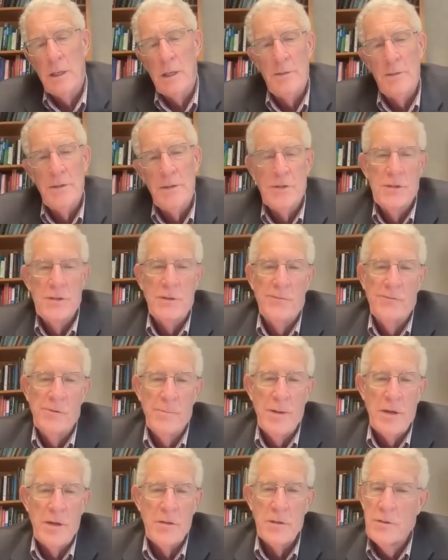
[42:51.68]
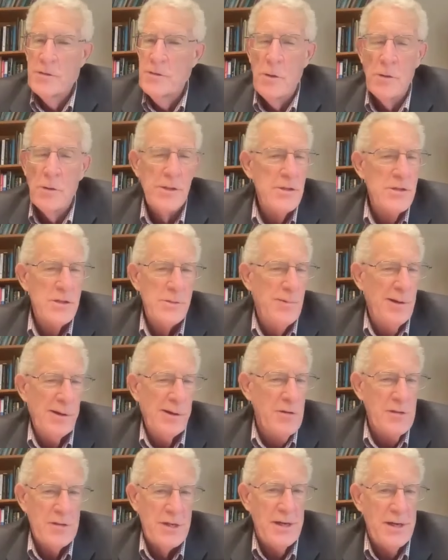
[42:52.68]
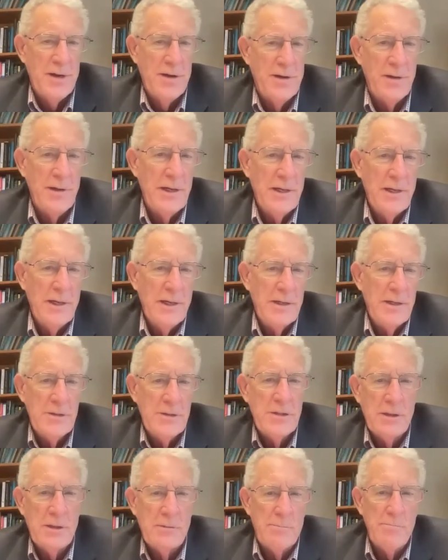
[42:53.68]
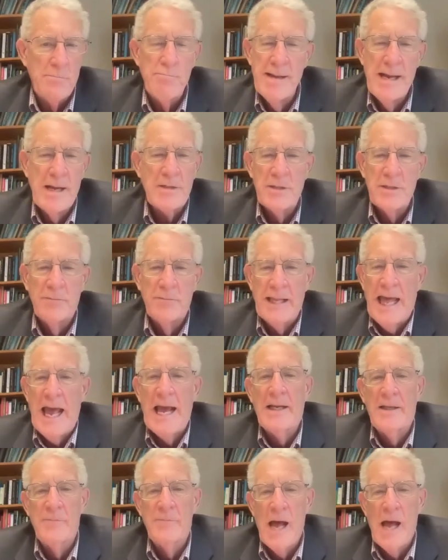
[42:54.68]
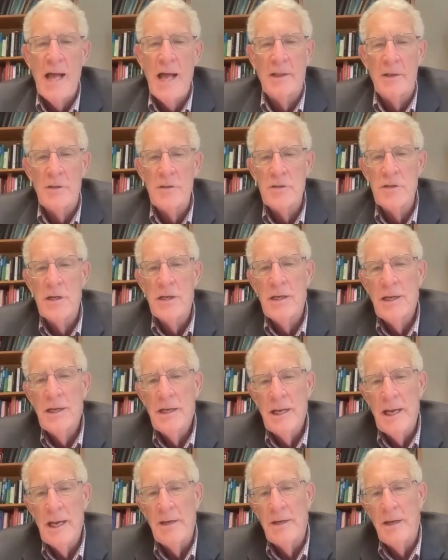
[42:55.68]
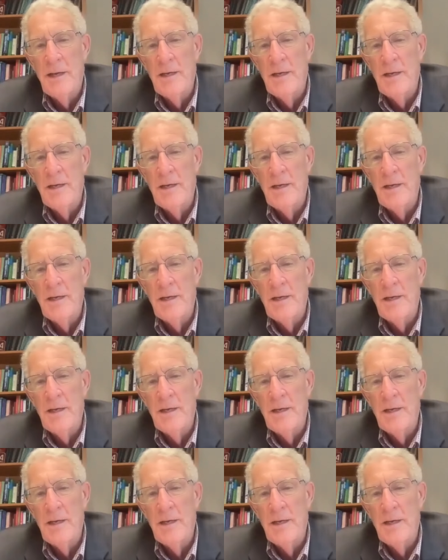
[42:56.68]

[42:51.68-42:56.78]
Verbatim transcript: this information? There's no conspiracy here. It's just a massive lack of knowledge and